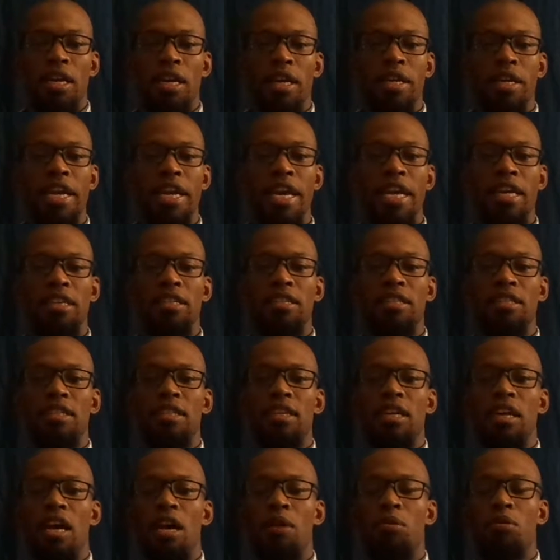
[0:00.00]
Next,
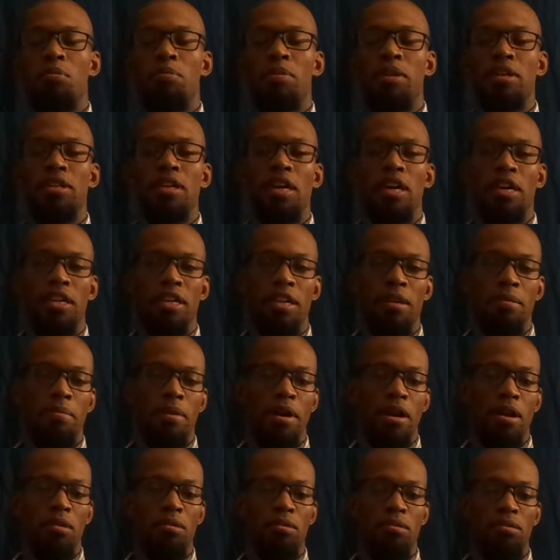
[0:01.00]
I will be talking
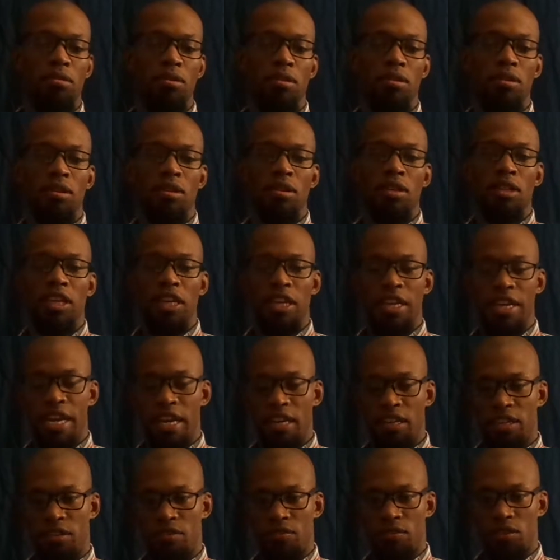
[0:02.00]
about
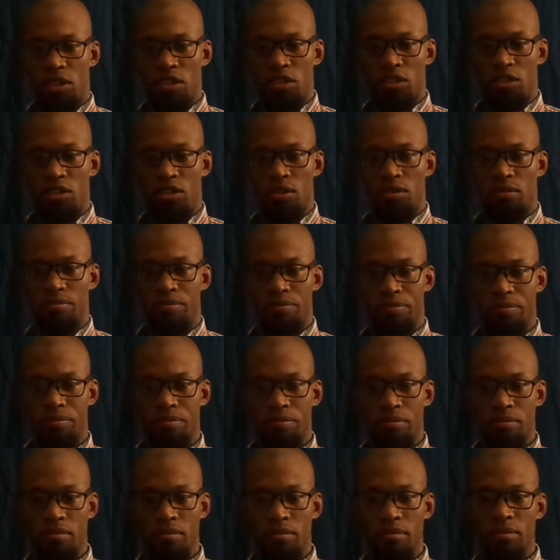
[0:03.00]
connective tissue.
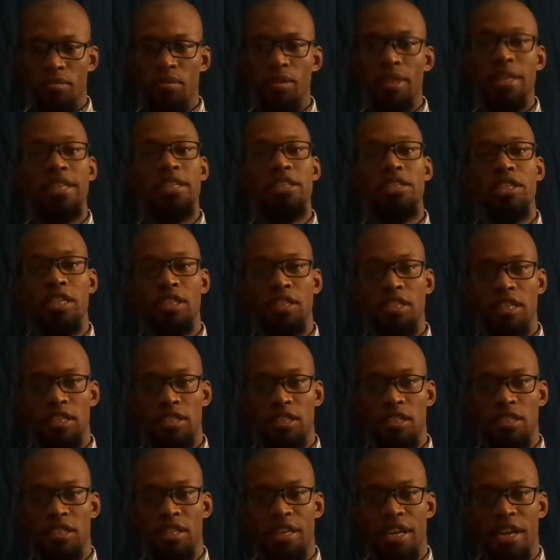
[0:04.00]
And just as it
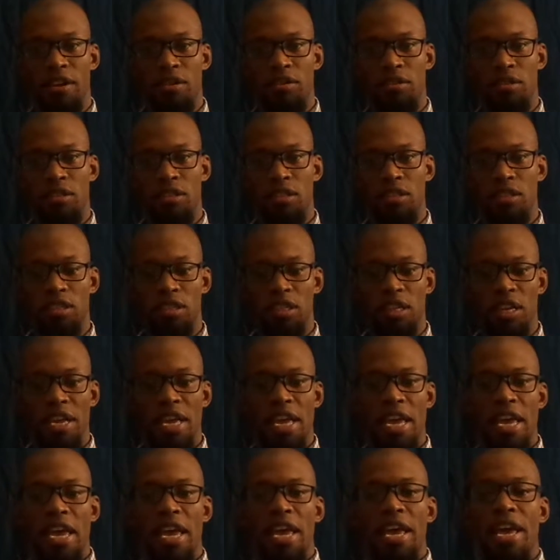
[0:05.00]
sounds,
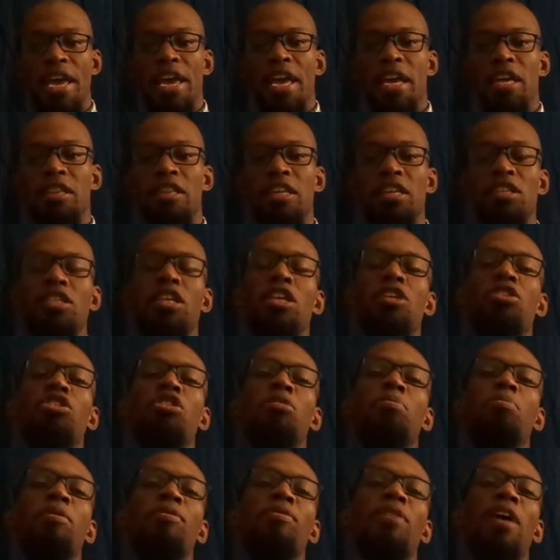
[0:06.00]
this tissue
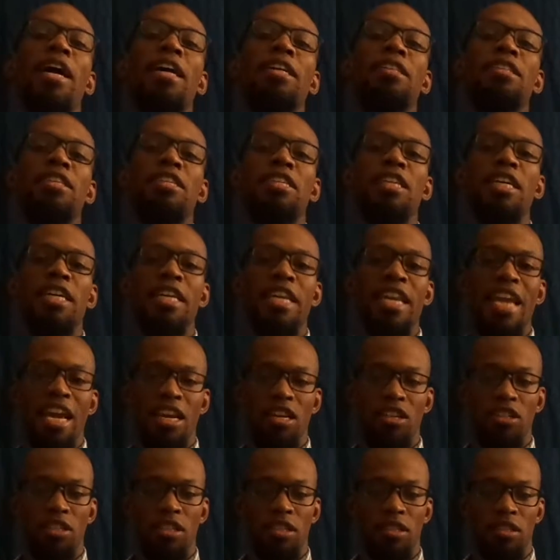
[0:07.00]
provides
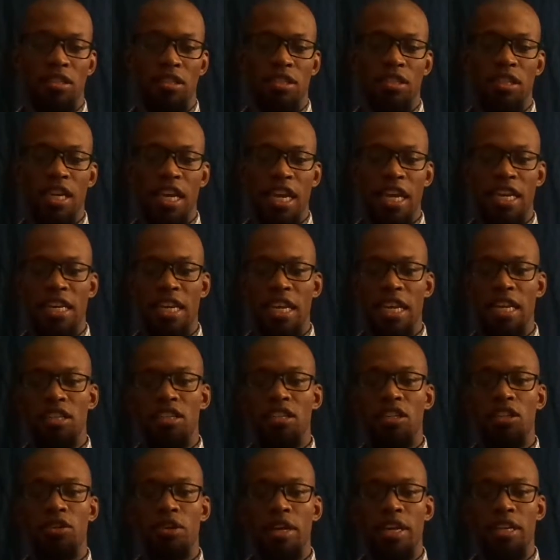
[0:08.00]
connections and
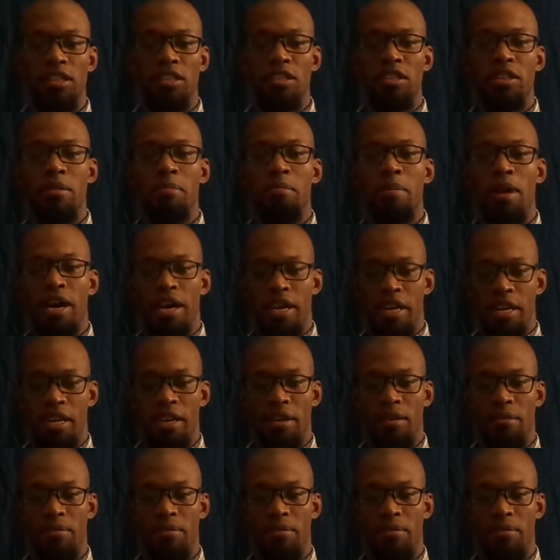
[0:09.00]
integrates the body.